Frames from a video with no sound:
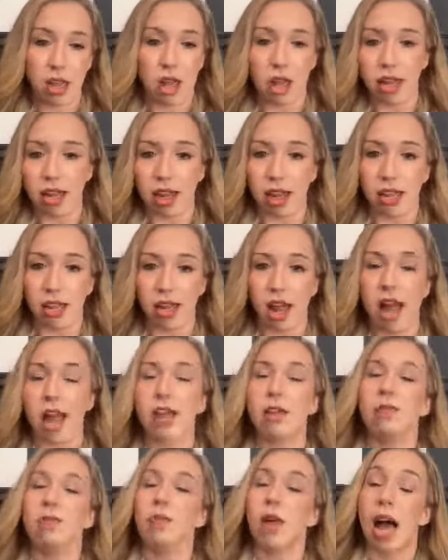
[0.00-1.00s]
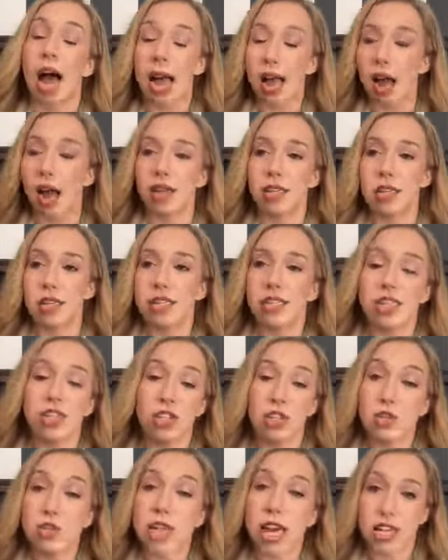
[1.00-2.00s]
Again, I honestly didn't
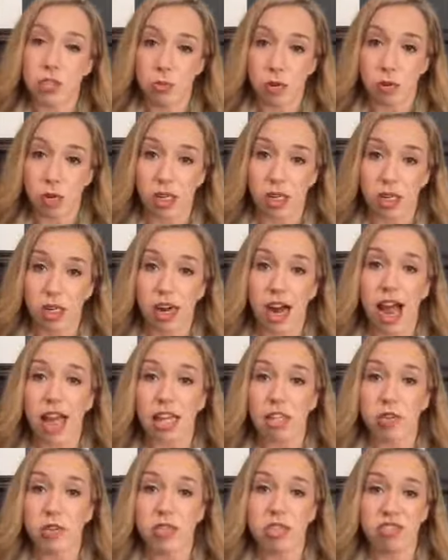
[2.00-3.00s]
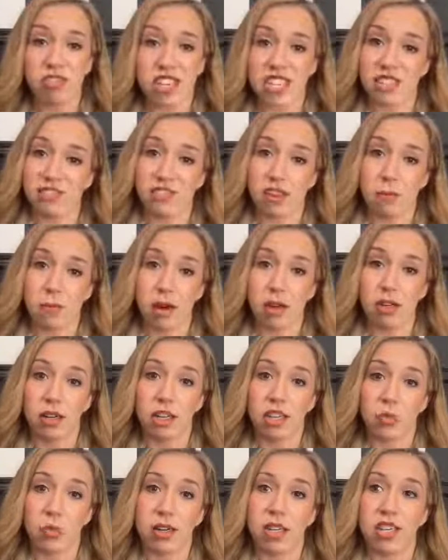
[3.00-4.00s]
use Expo marker. I used the vis-a-vis
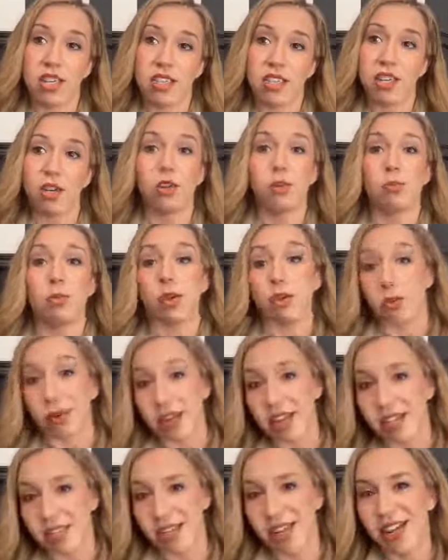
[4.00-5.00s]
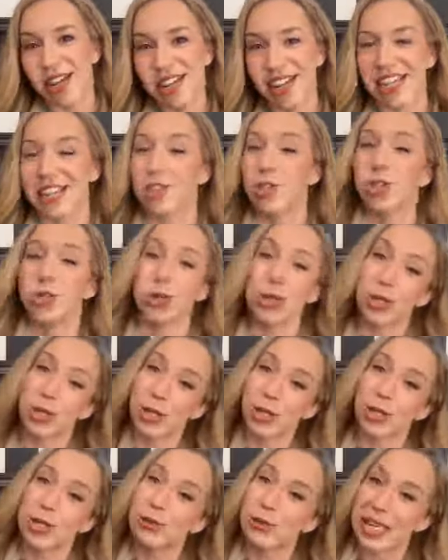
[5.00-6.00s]
markers because they couldn't be erased. Like the student
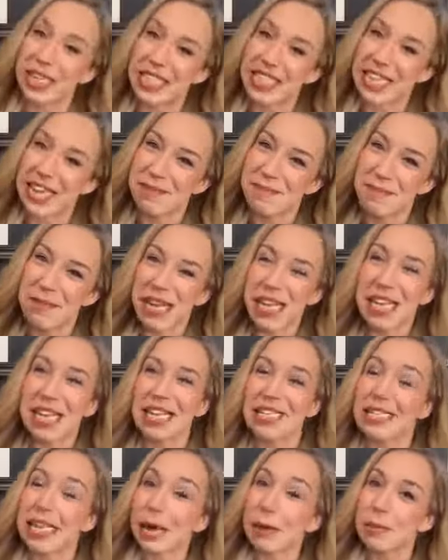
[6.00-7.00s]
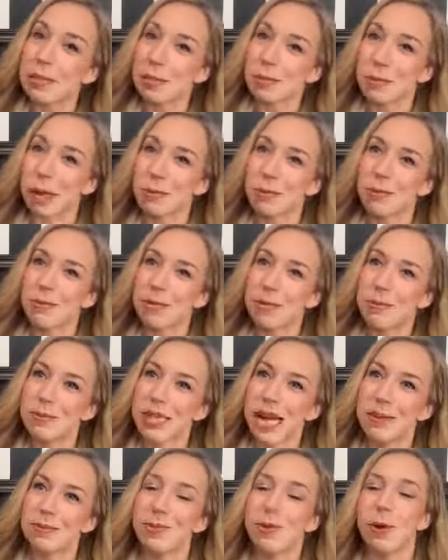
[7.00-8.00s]
couldn't erase them because that was a problem
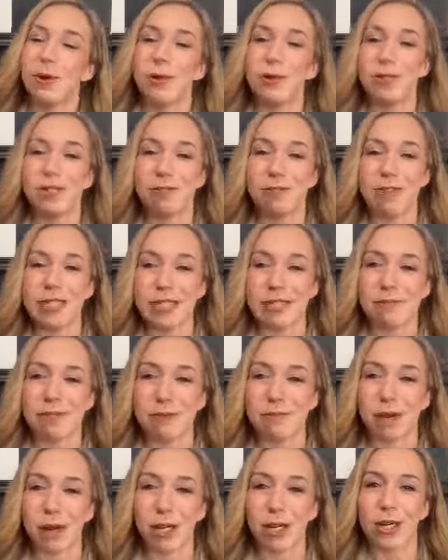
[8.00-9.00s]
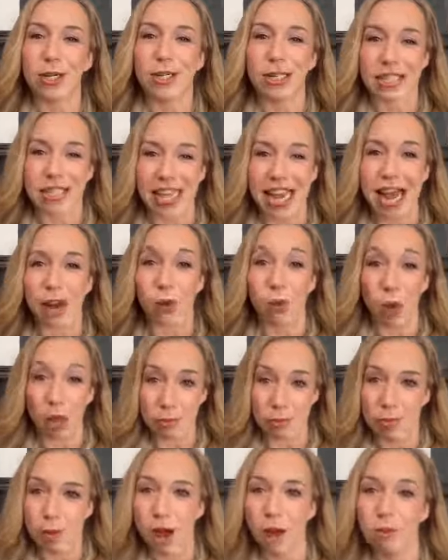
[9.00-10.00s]
sometimes. So I used the vis-a-vis markers because I had to
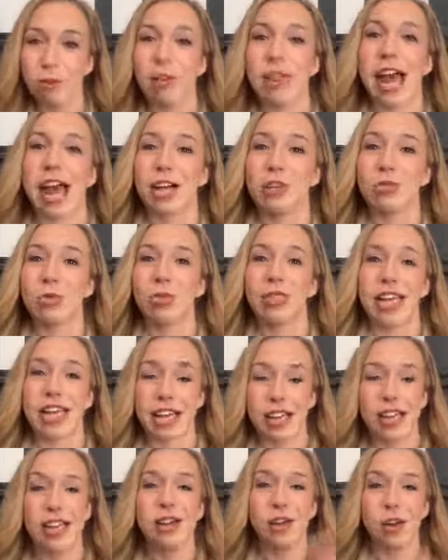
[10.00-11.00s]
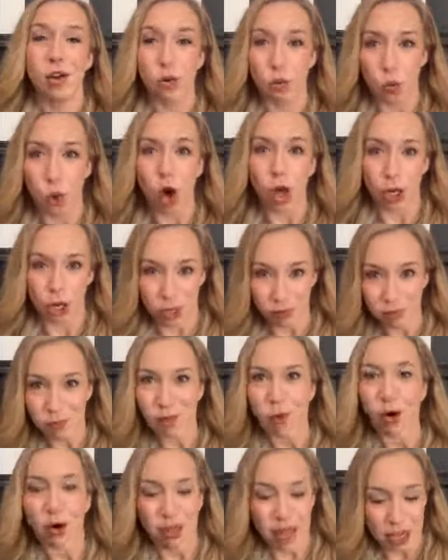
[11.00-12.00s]
wipe them off with actual like water
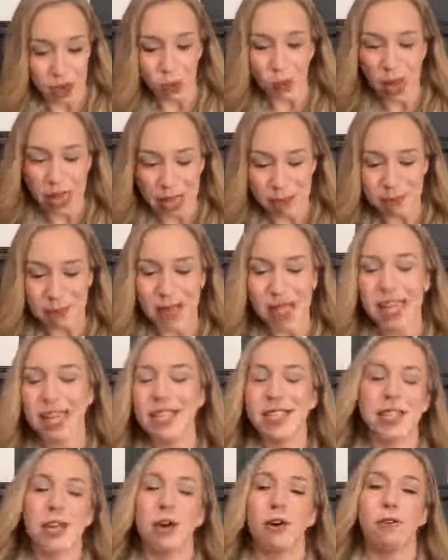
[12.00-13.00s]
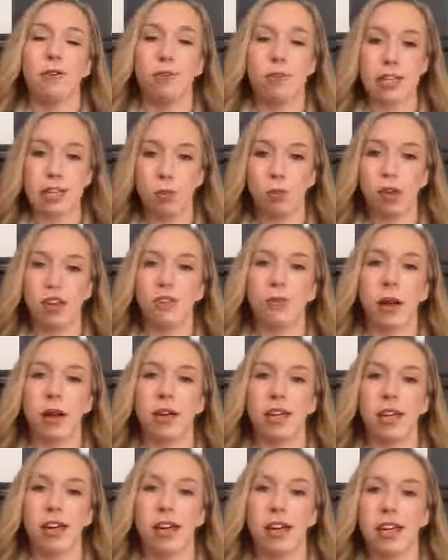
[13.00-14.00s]
or like a wipe. So vis-a-vis
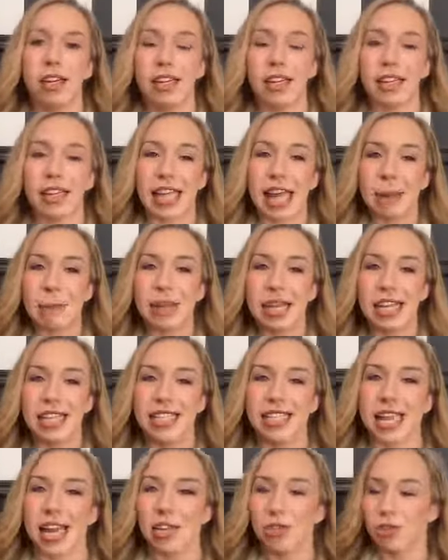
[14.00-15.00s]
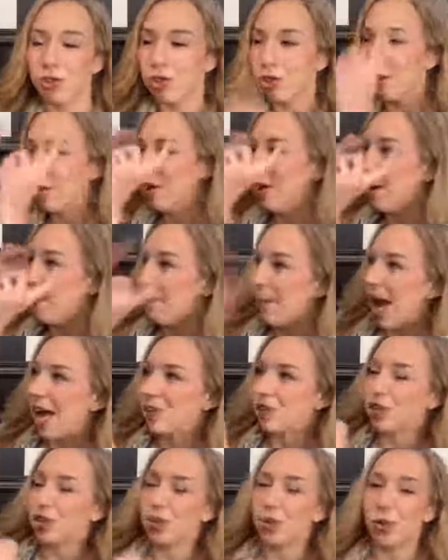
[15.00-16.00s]
marker, laminated schedule,
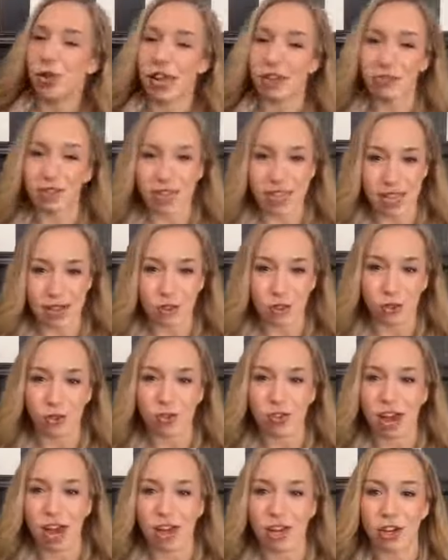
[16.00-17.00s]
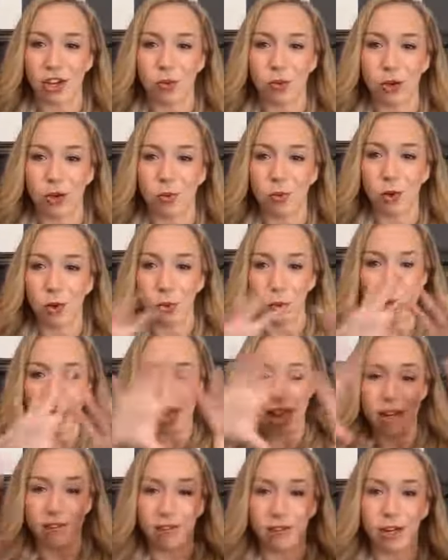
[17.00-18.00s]
match it to whatever schedule you've got in your room or
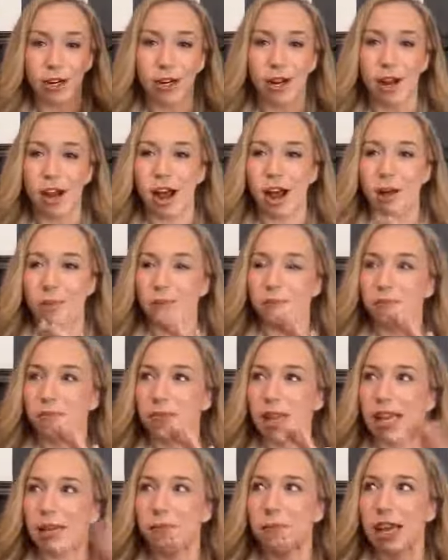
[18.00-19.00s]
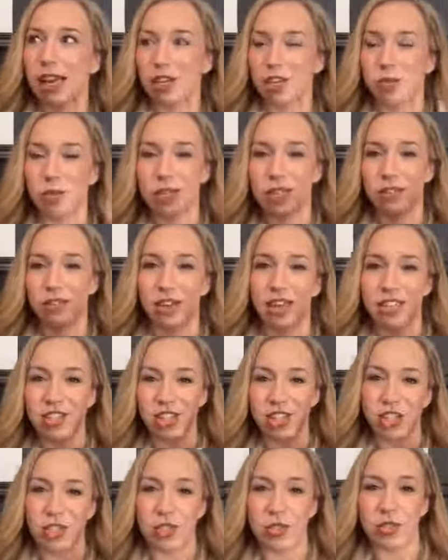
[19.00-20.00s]
whatever like management device
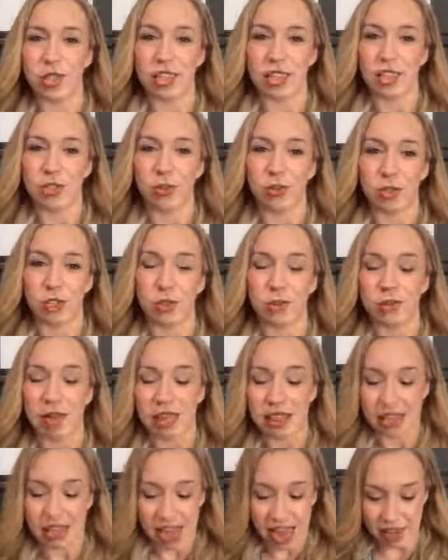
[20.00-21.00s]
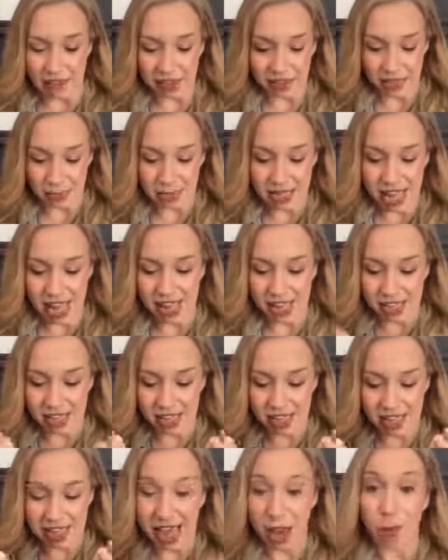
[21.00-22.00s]
that you're using in your room, and then having them take
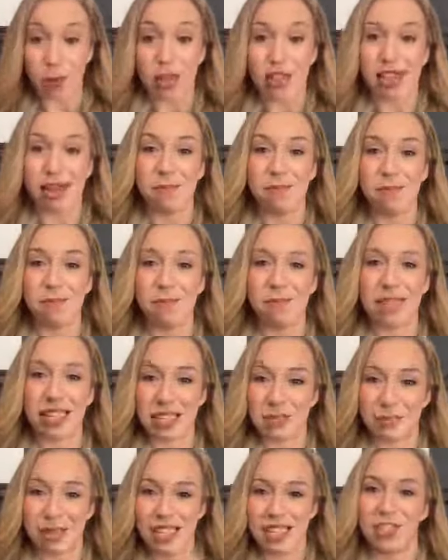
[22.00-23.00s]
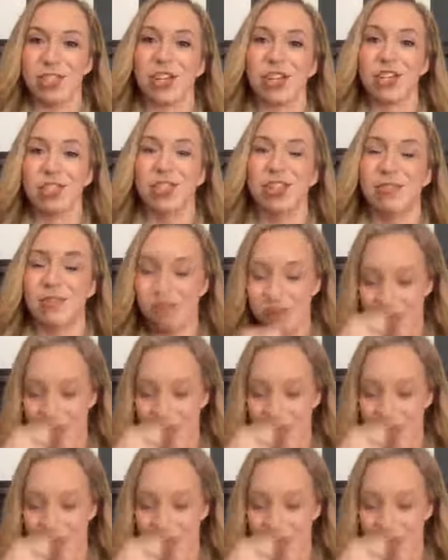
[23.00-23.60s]
that with them is my suggestion.